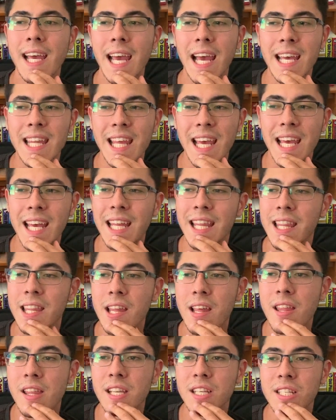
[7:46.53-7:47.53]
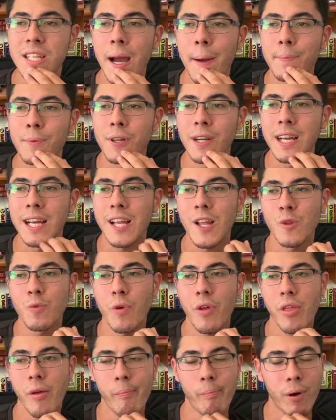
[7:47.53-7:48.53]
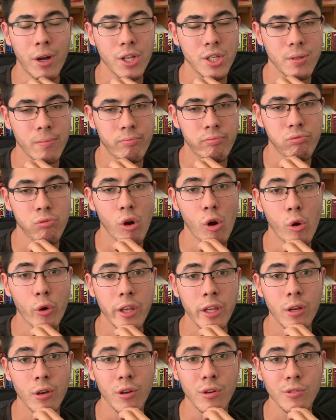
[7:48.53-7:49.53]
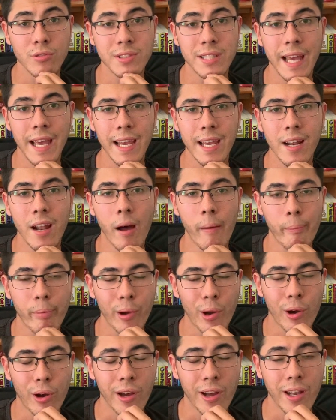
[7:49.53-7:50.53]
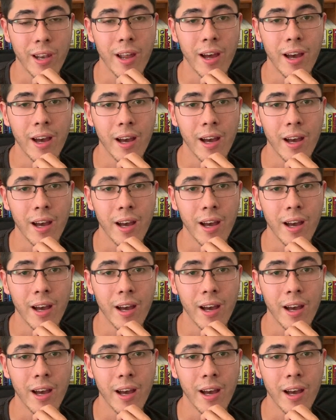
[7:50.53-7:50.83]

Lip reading: And then the chapter ends with a bunch of pro heroes ganging up on